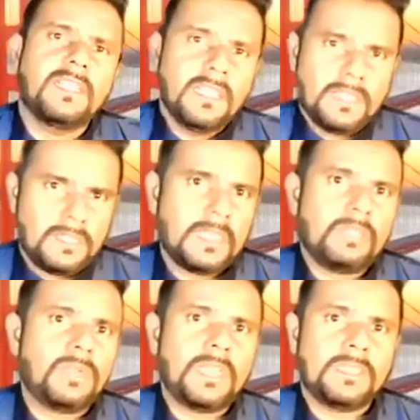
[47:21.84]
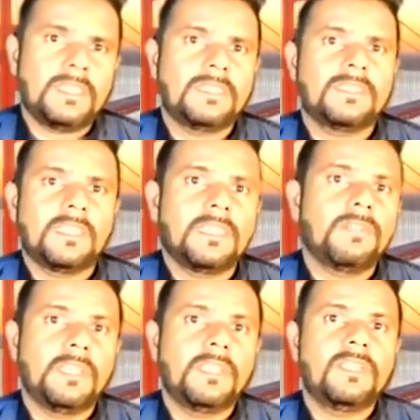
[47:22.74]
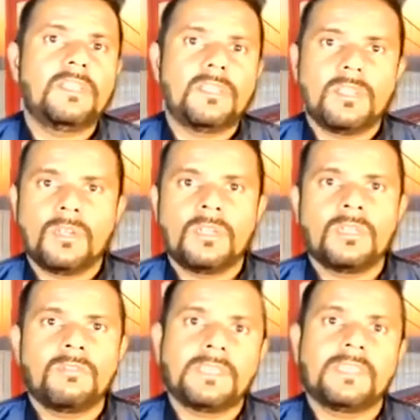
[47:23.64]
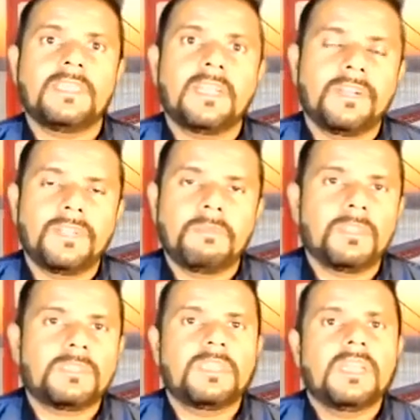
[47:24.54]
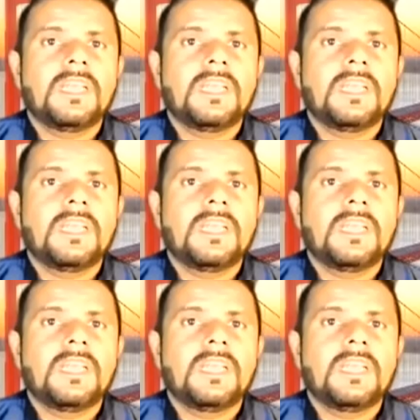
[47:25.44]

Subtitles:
That one actually started in Western country, because